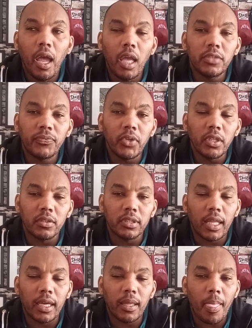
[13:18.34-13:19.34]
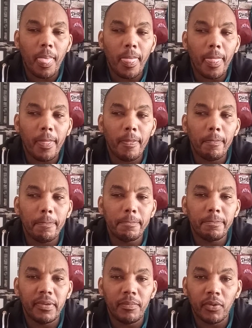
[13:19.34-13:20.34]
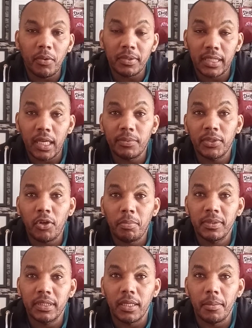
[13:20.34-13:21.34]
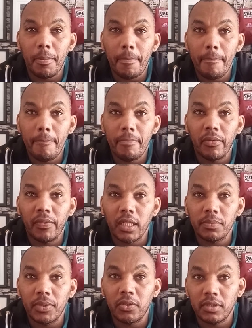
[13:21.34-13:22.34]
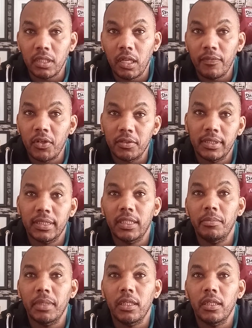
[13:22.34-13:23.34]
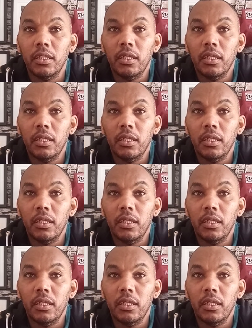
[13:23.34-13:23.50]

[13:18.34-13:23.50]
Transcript: It's funny because people always say I was the opposite, but that's because they never got to see me.